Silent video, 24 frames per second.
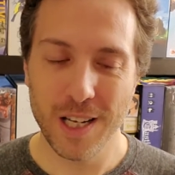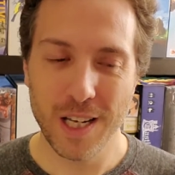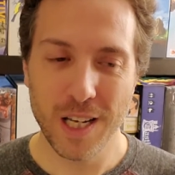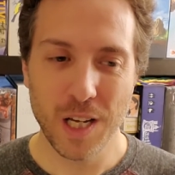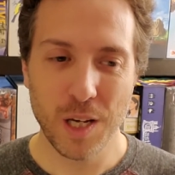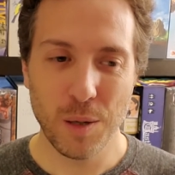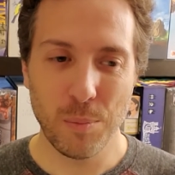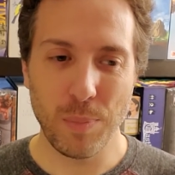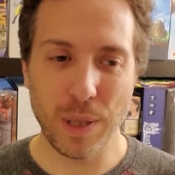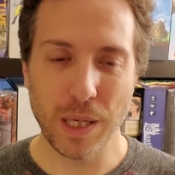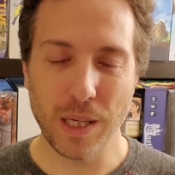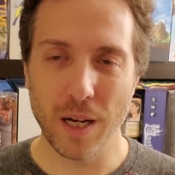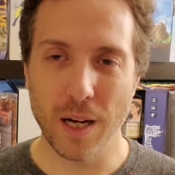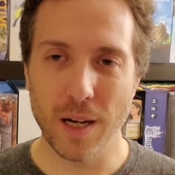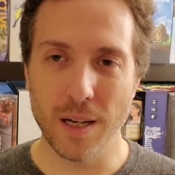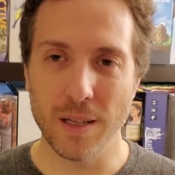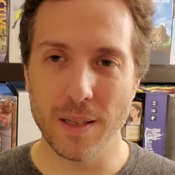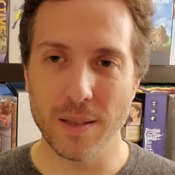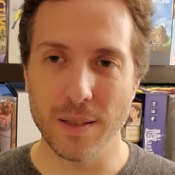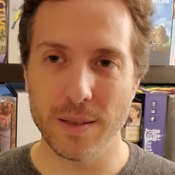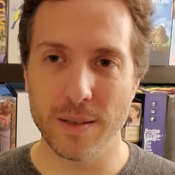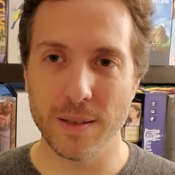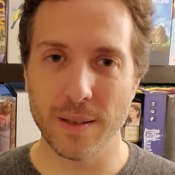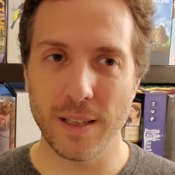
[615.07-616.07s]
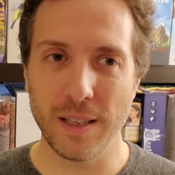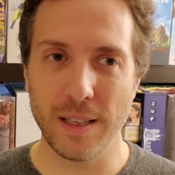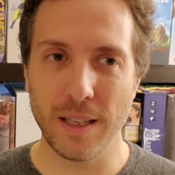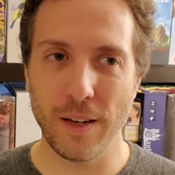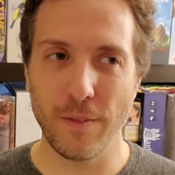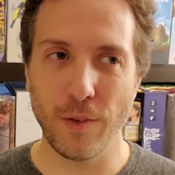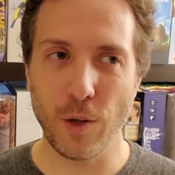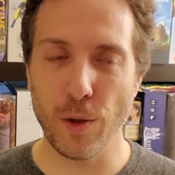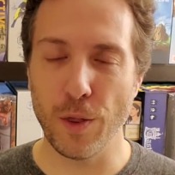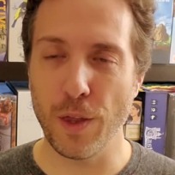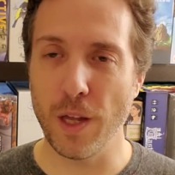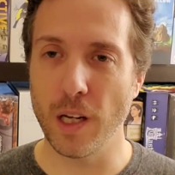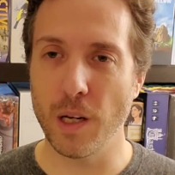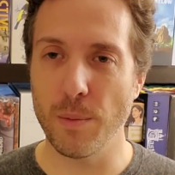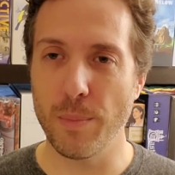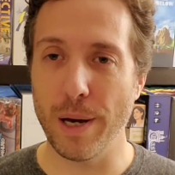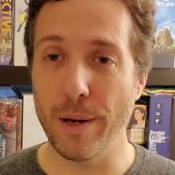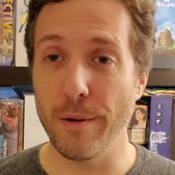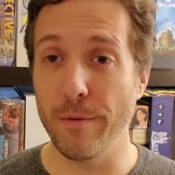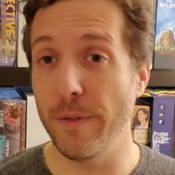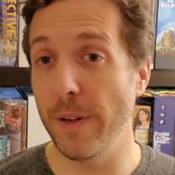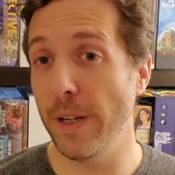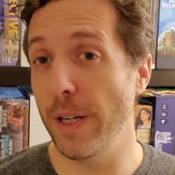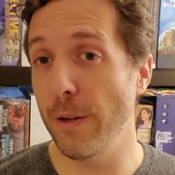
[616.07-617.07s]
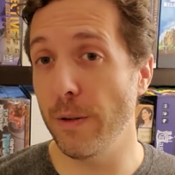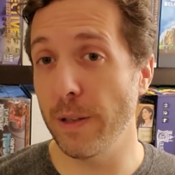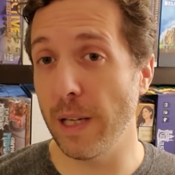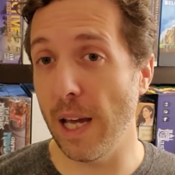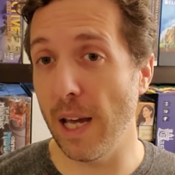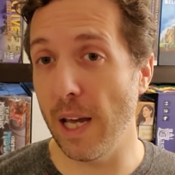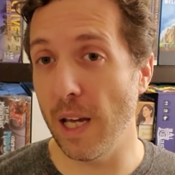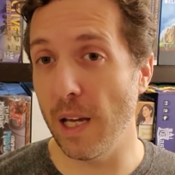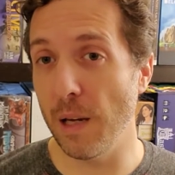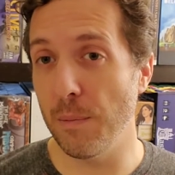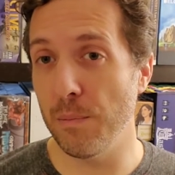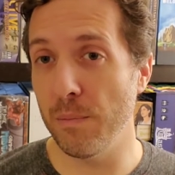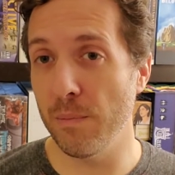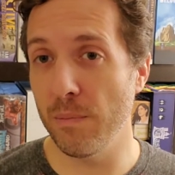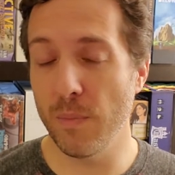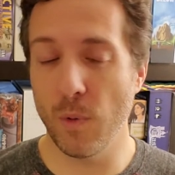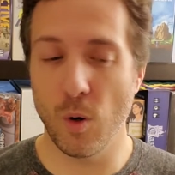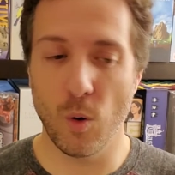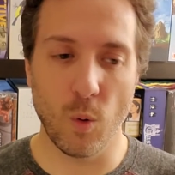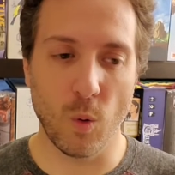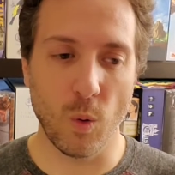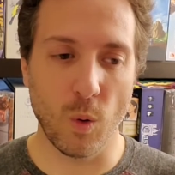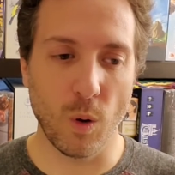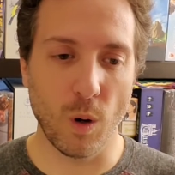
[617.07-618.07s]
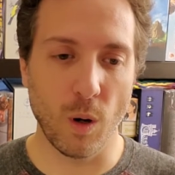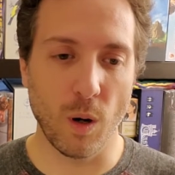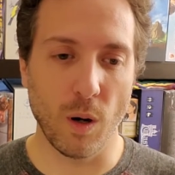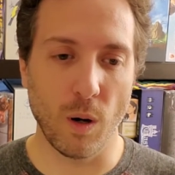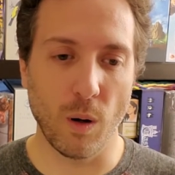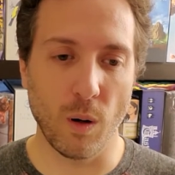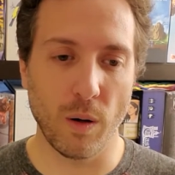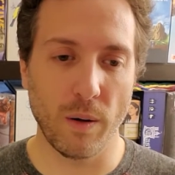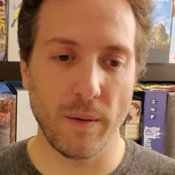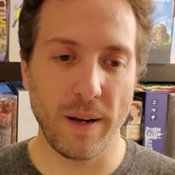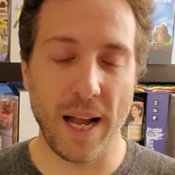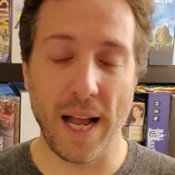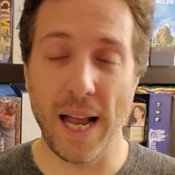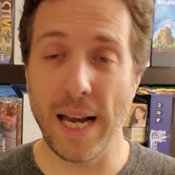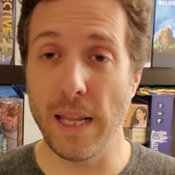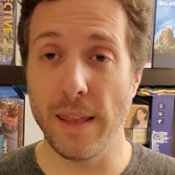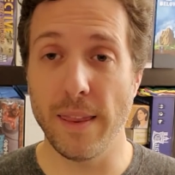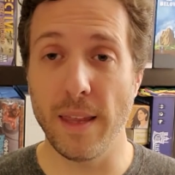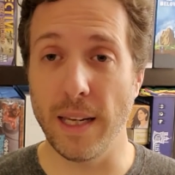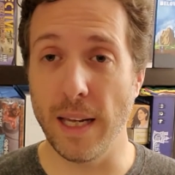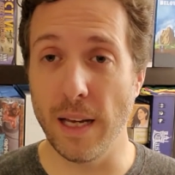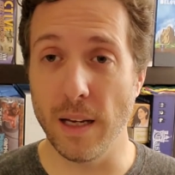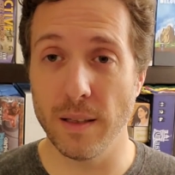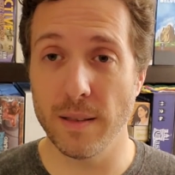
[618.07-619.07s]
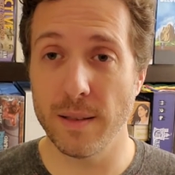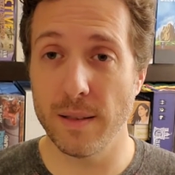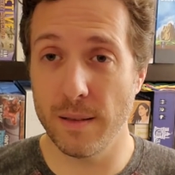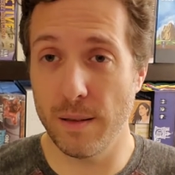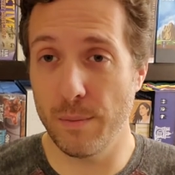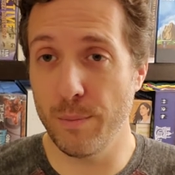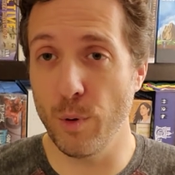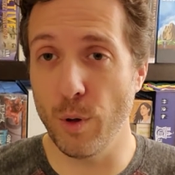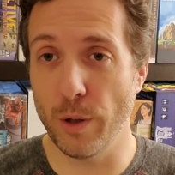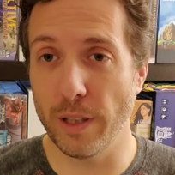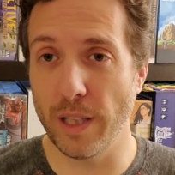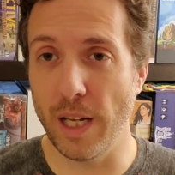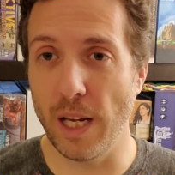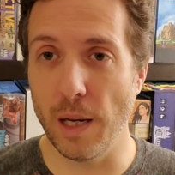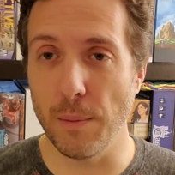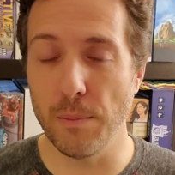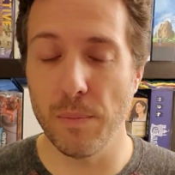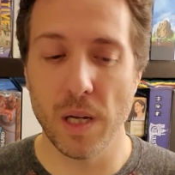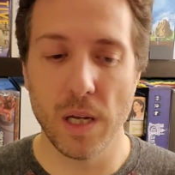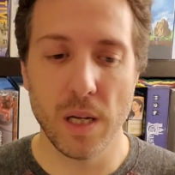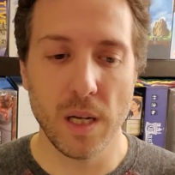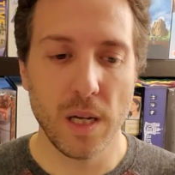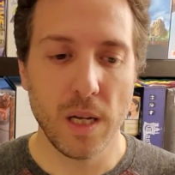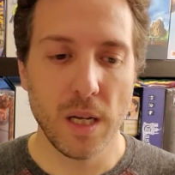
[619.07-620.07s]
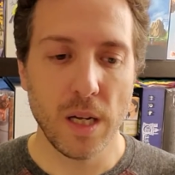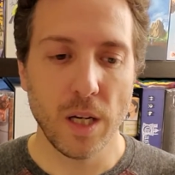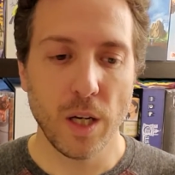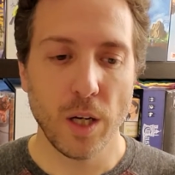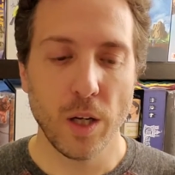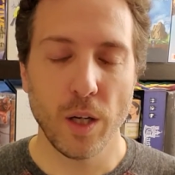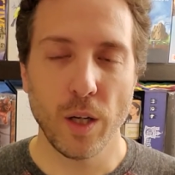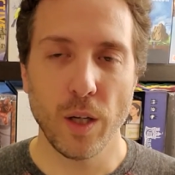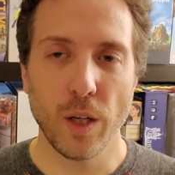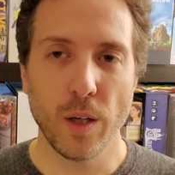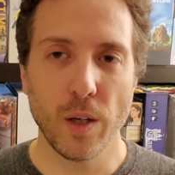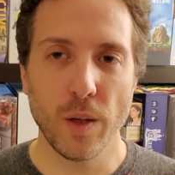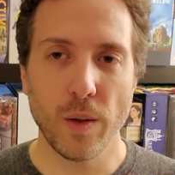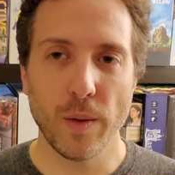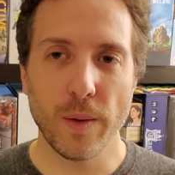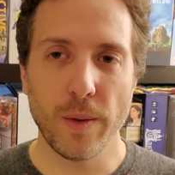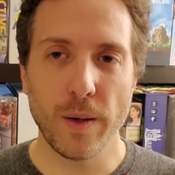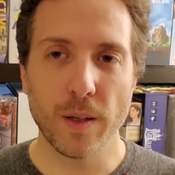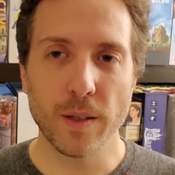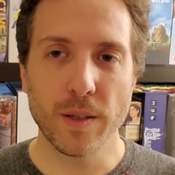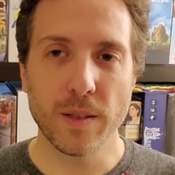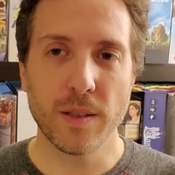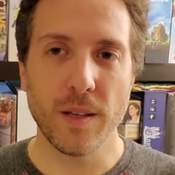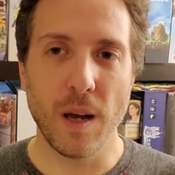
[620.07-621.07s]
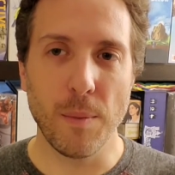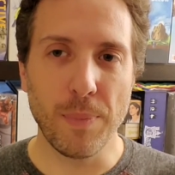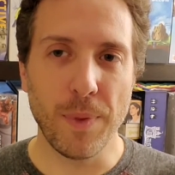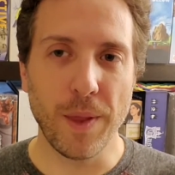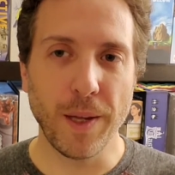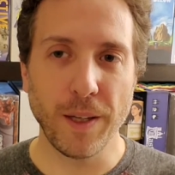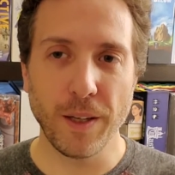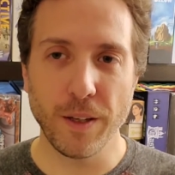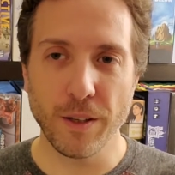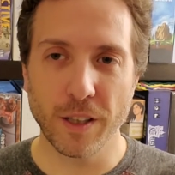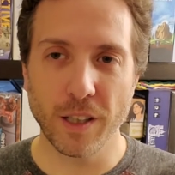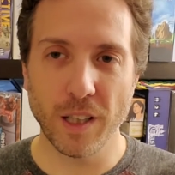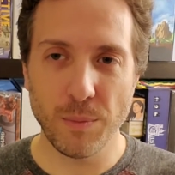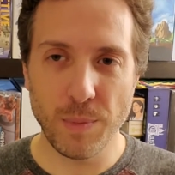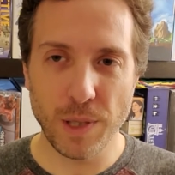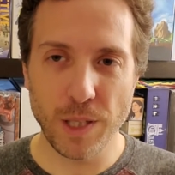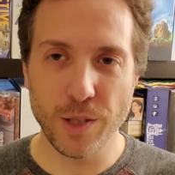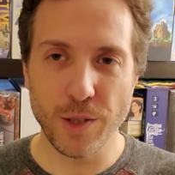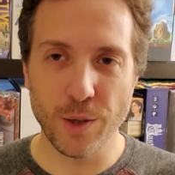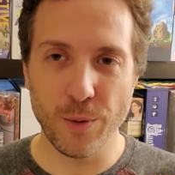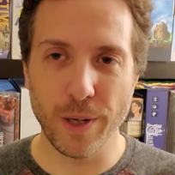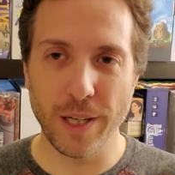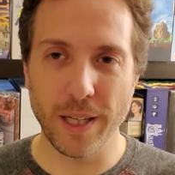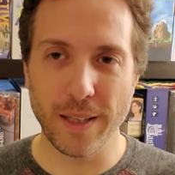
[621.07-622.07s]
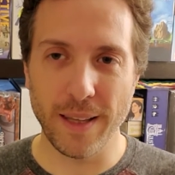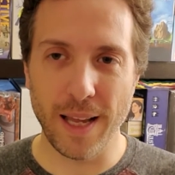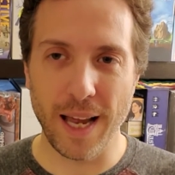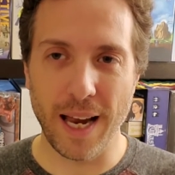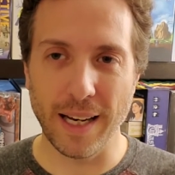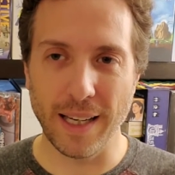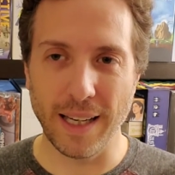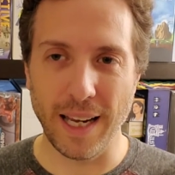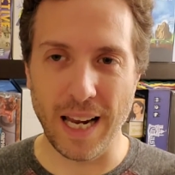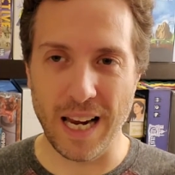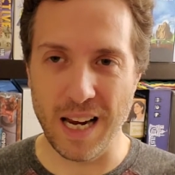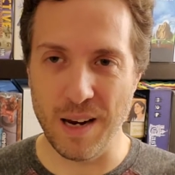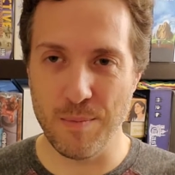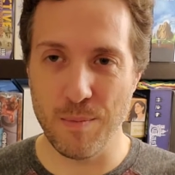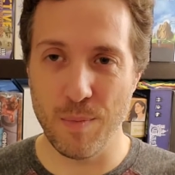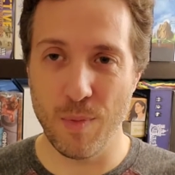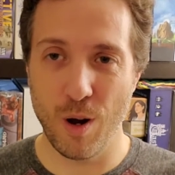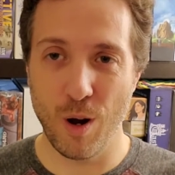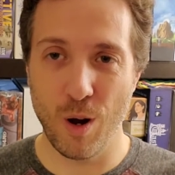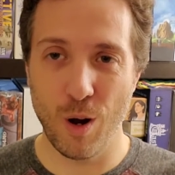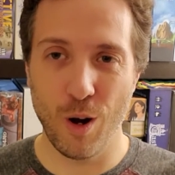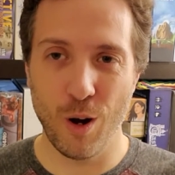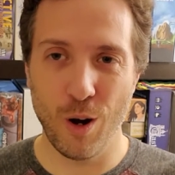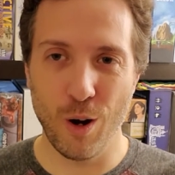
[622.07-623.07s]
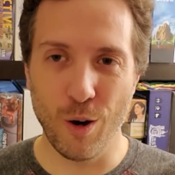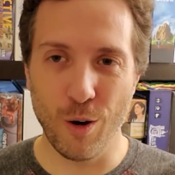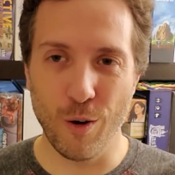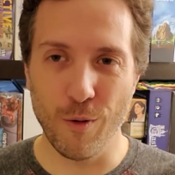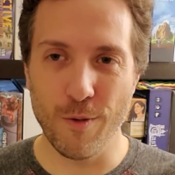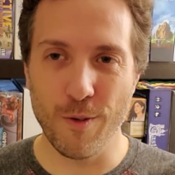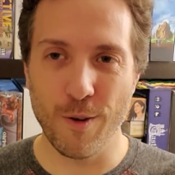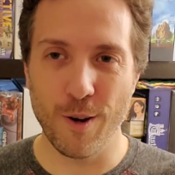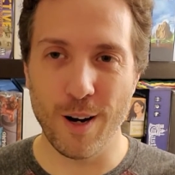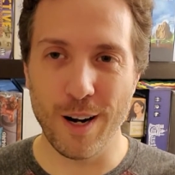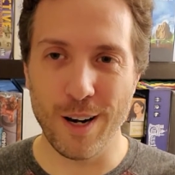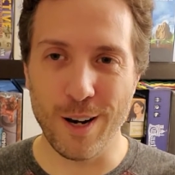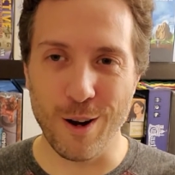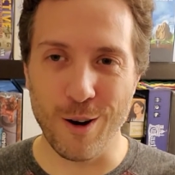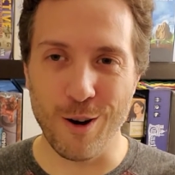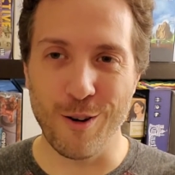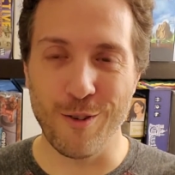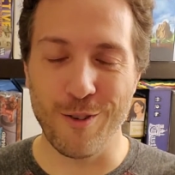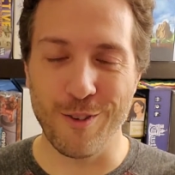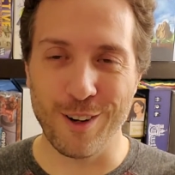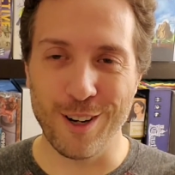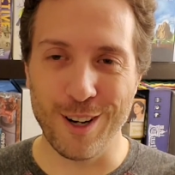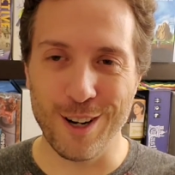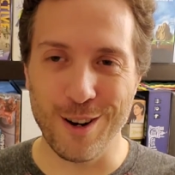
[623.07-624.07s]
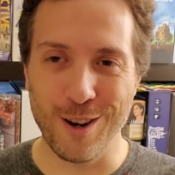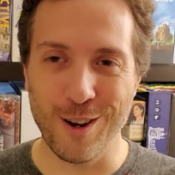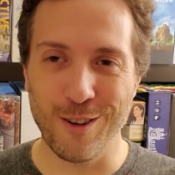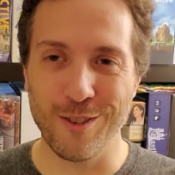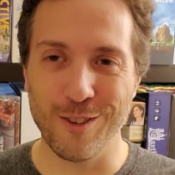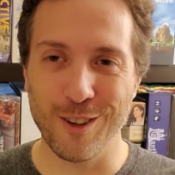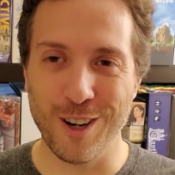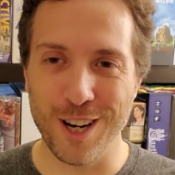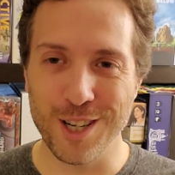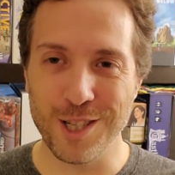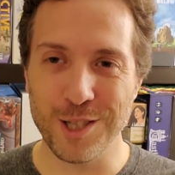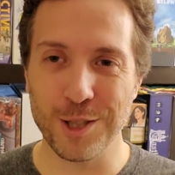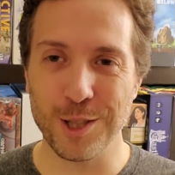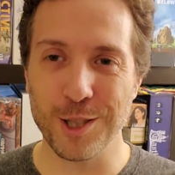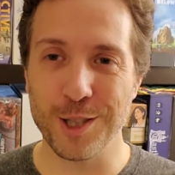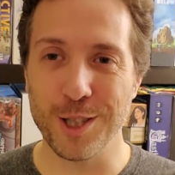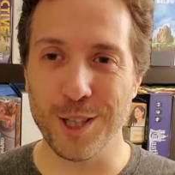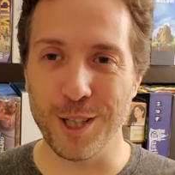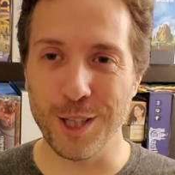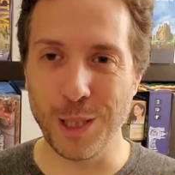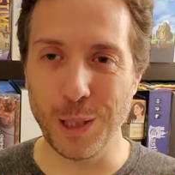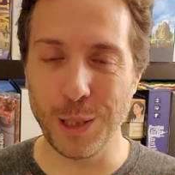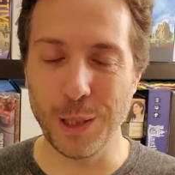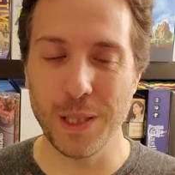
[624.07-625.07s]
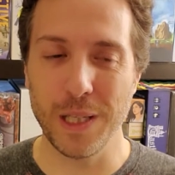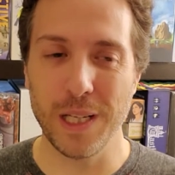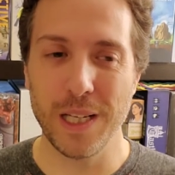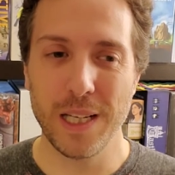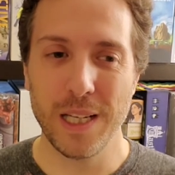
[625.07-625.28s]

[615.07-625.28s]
Because if you think about a video game or anything else, a board game, there's something you're going to be doing in that game over and over and over on your turn.